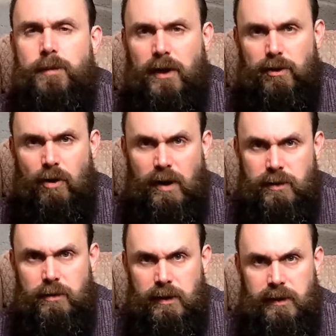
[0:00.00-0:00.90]
But I tried
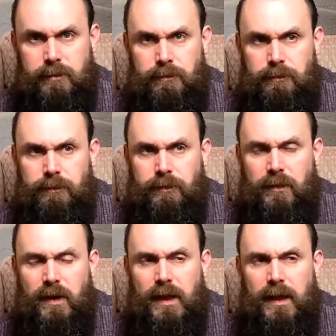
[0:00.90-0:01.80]
all of them.
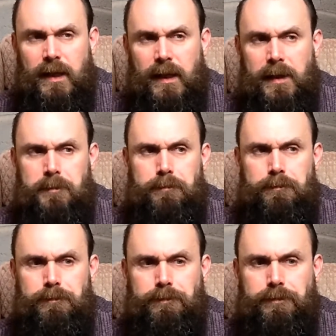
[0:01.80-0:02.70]

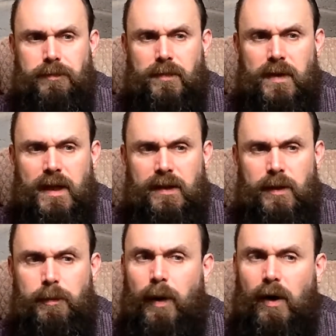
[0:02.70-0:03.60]

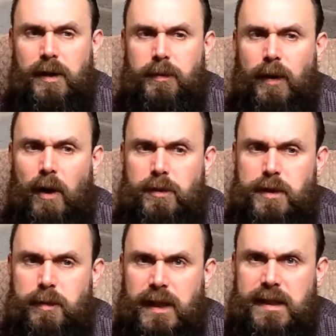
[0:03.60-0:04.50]
The pipe I
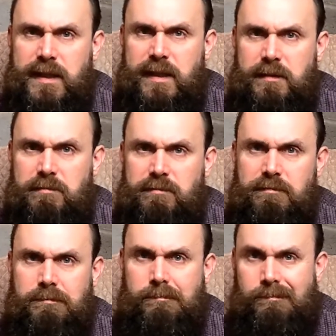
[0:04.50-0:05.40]
was a bit,
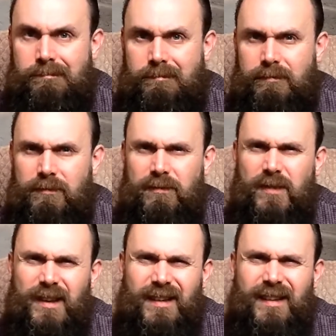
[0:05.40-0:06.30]

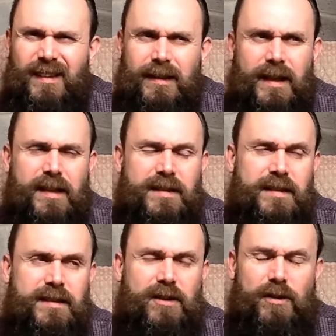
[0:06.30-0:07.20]
I
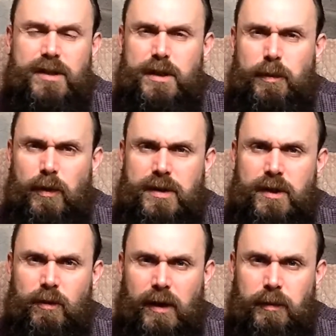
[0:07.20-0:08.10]
guess, not
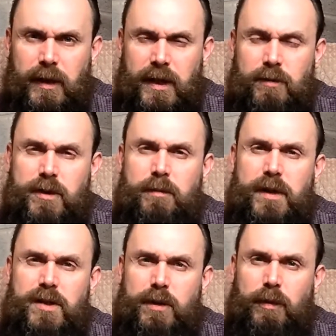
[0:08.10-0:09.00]
disappointed with, but it was a
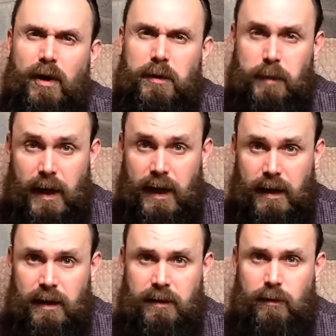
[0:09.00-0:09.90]
Mr. Brogg
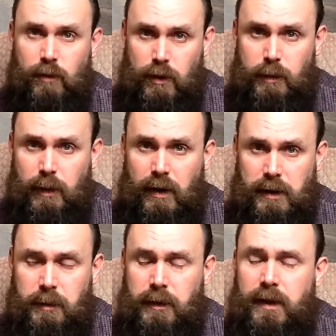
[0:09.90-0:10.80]
pear wood
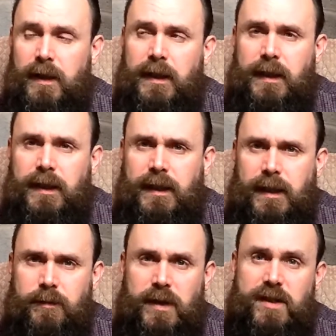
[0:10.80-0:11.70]

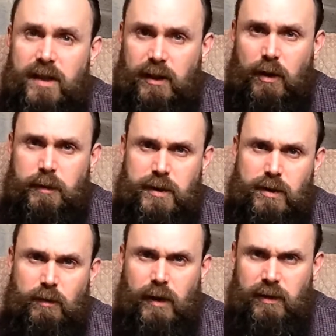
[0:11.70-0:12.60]
pipe. It's in a cupboard
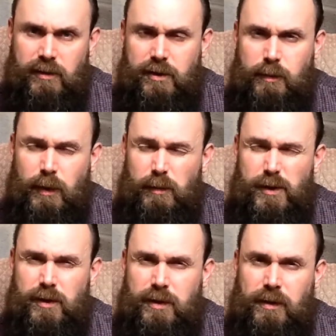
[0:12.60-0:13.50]
somewhere. I probably
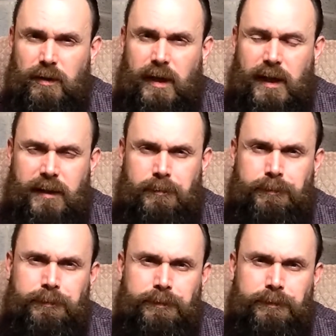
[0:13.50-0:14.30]
should have dug that out.